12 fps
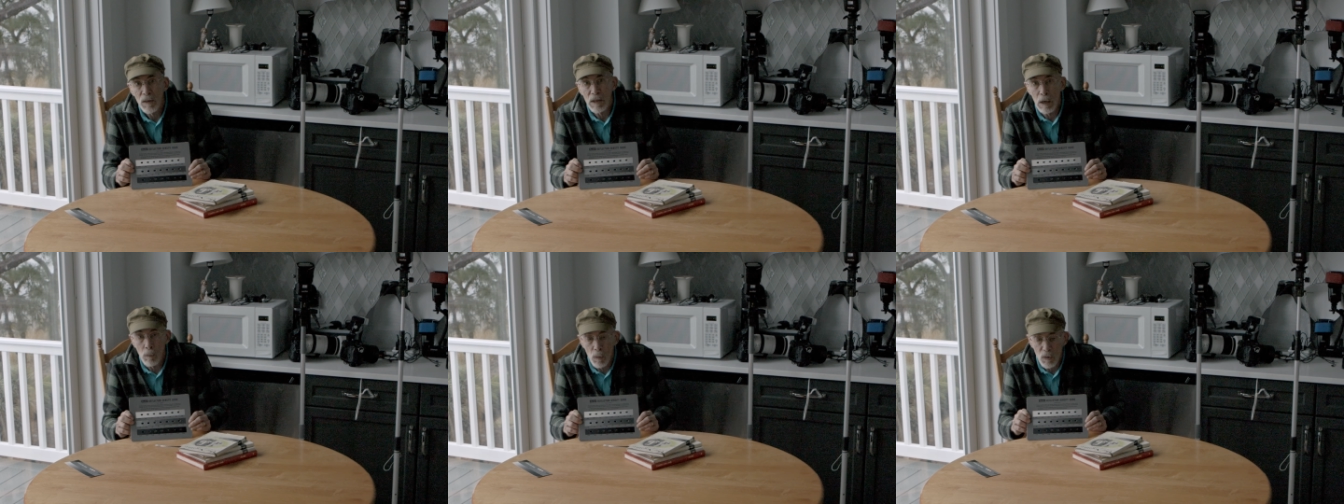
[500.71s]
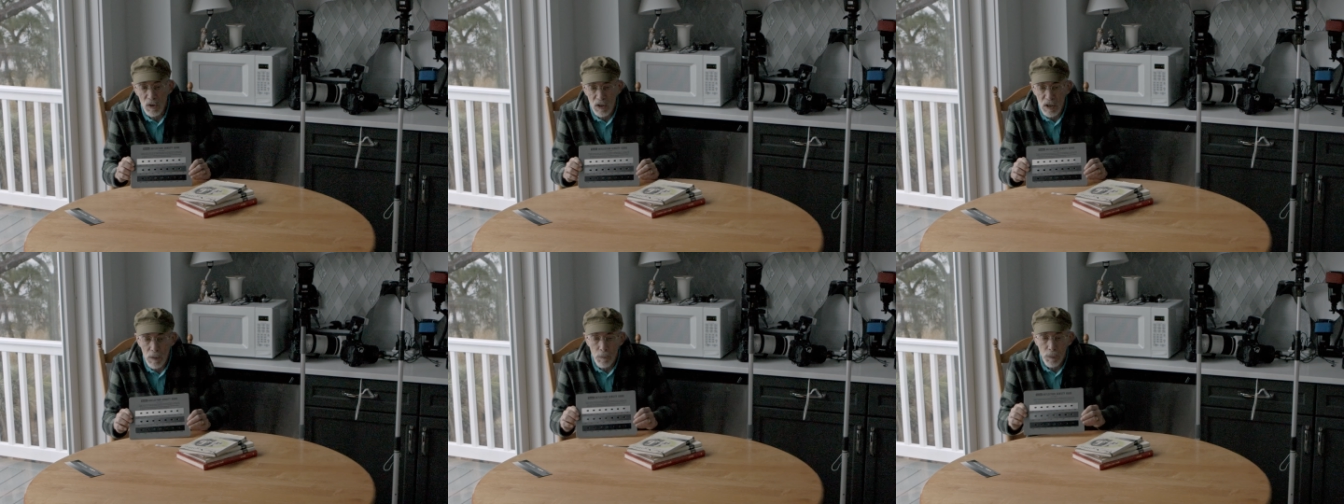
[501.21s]
They were
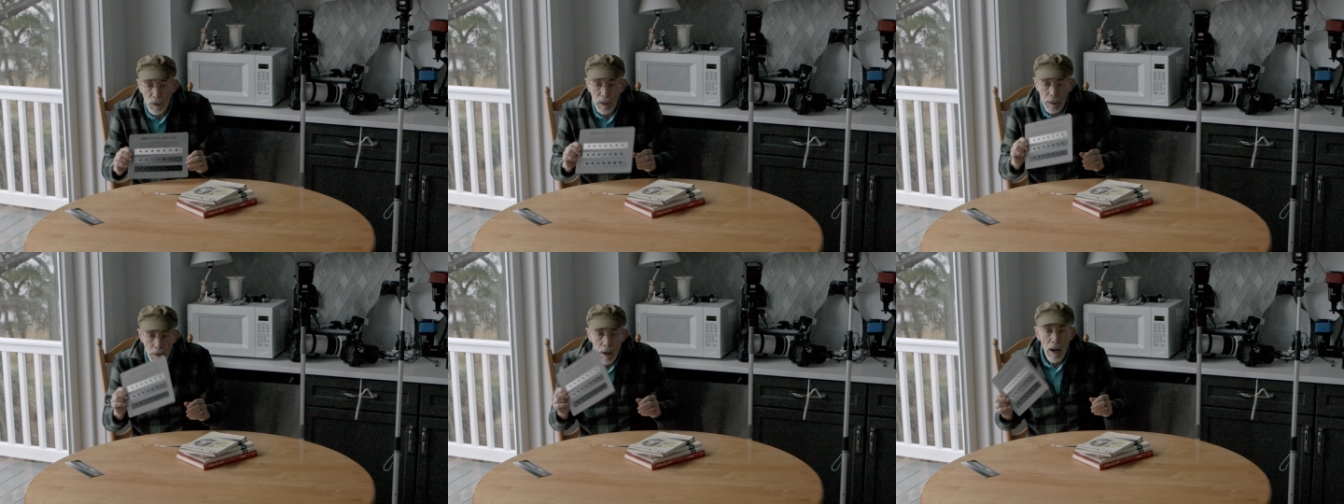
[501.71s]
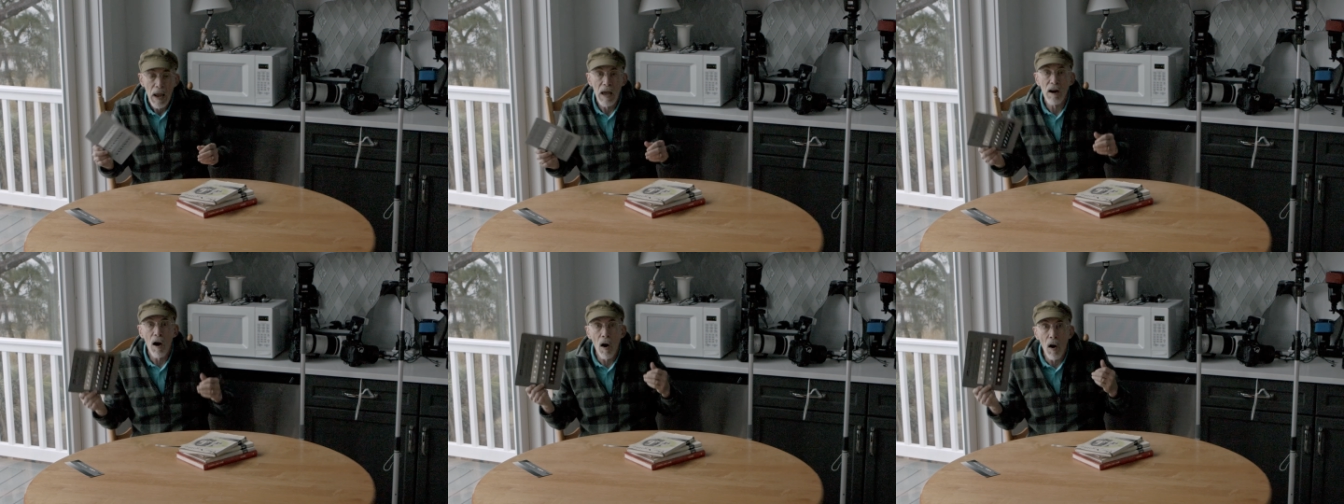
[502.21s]
simply
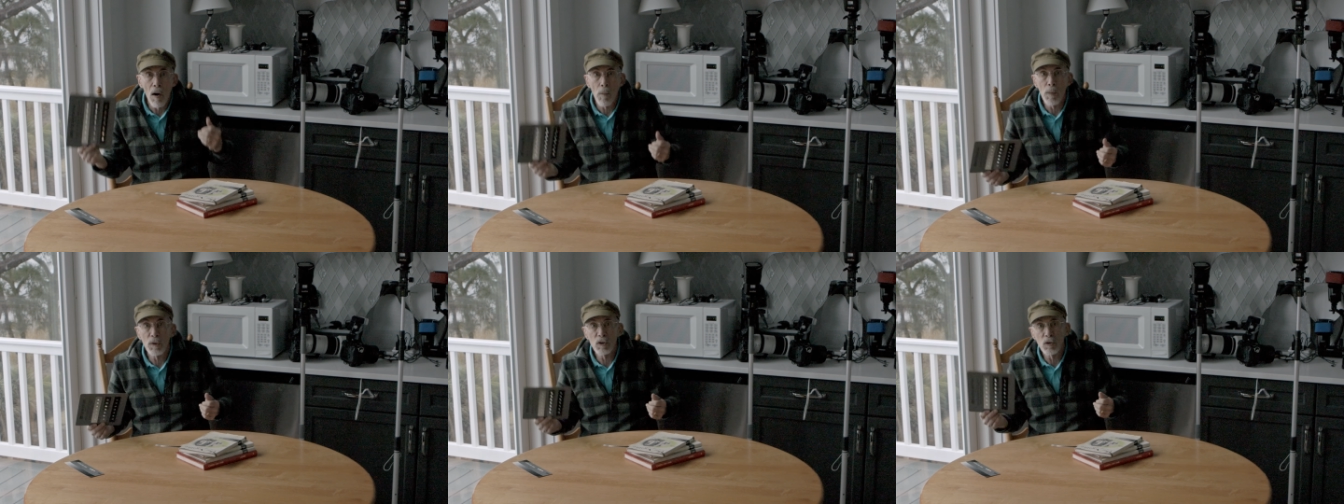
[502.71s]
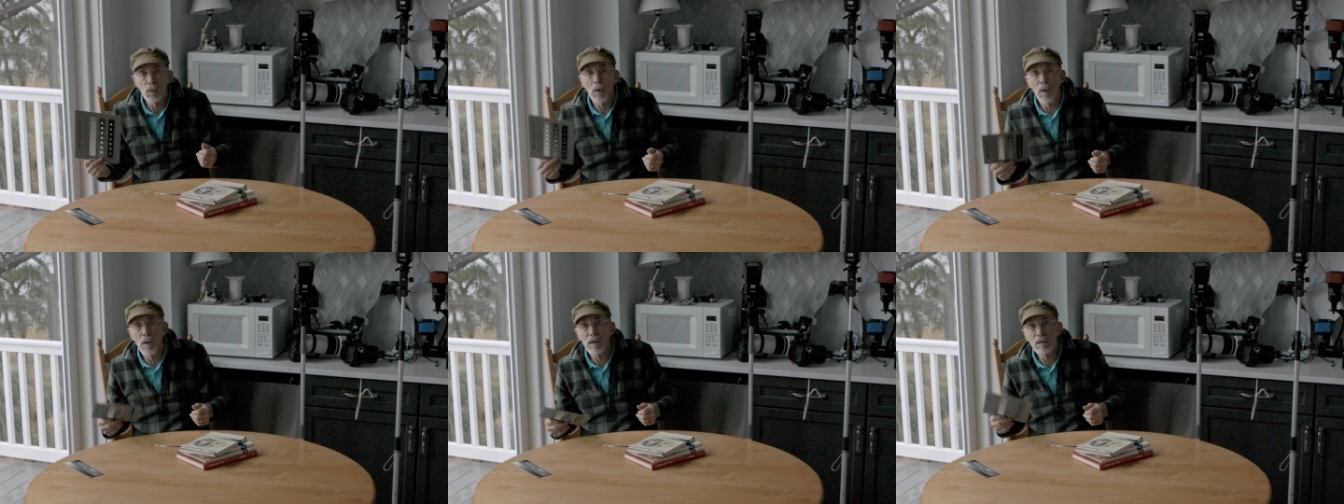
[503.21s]
an
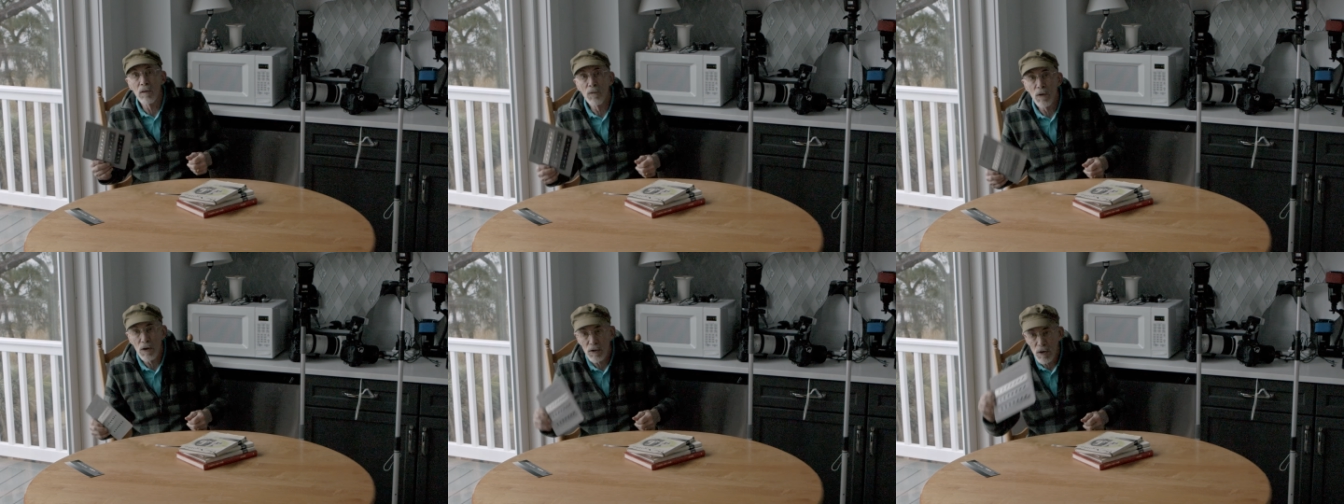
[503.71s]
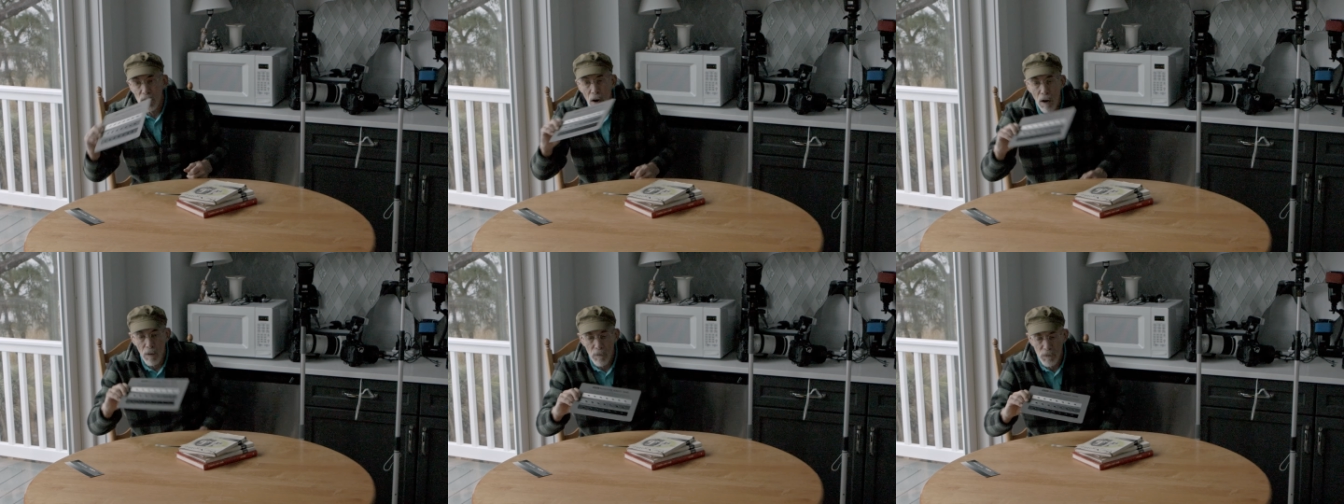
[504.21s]
arbitrary division
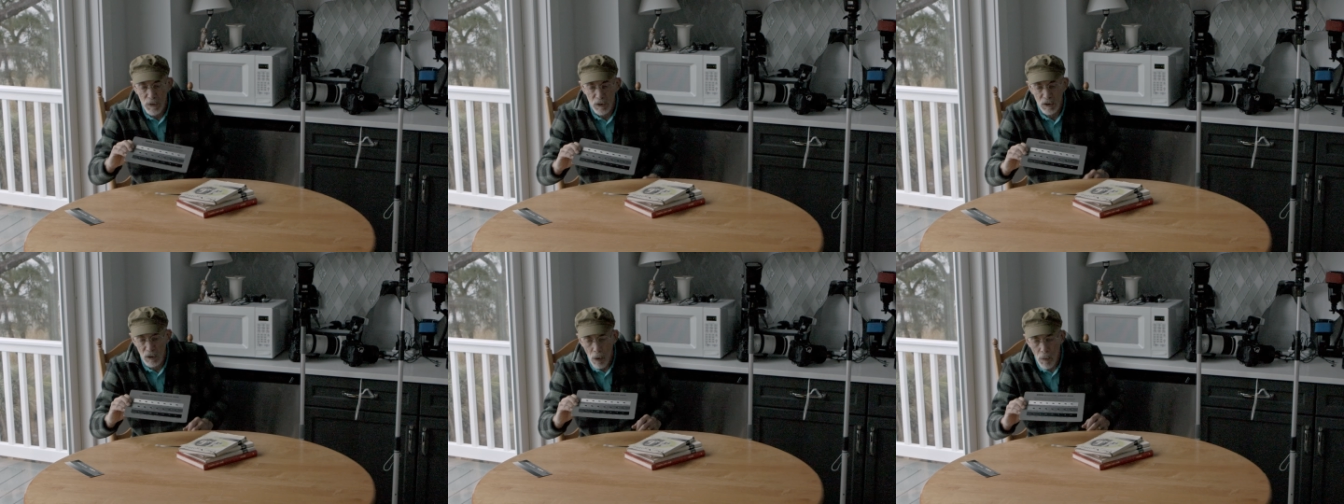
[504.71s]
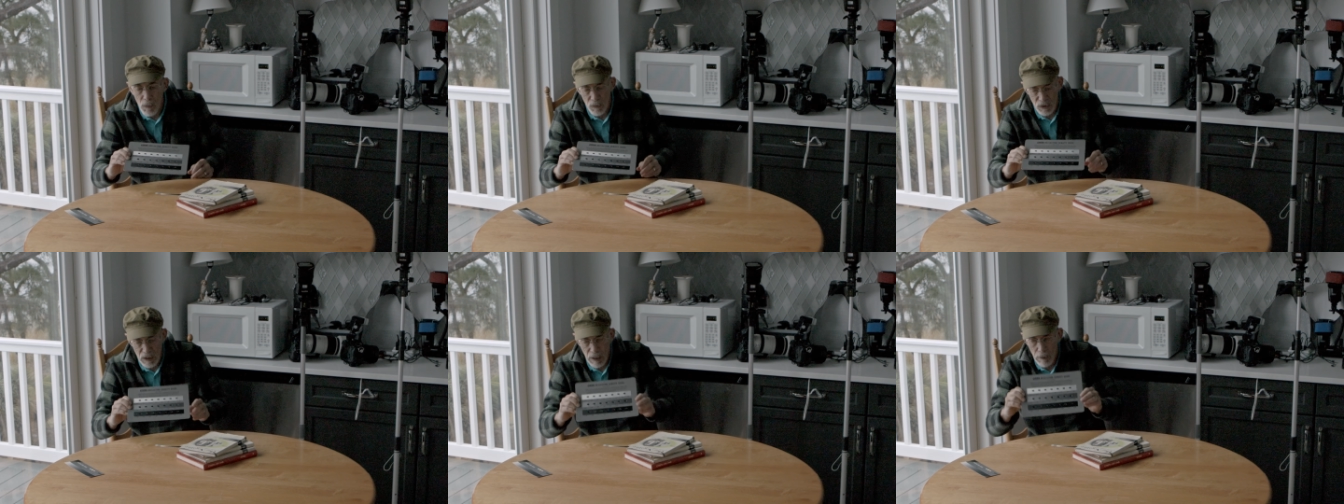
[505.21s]
of this
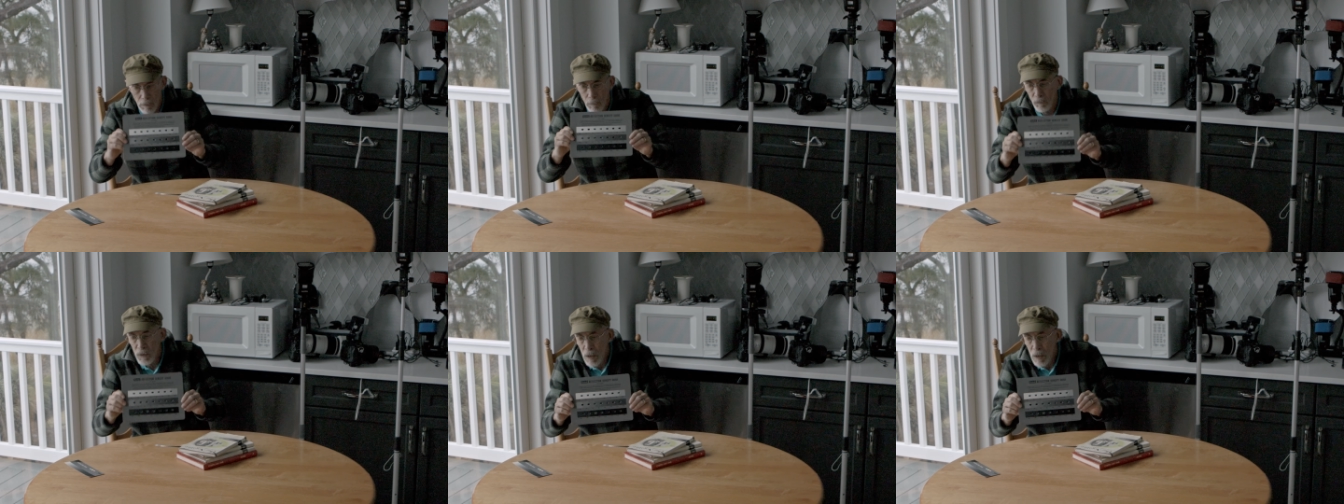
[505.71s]
tonal scale.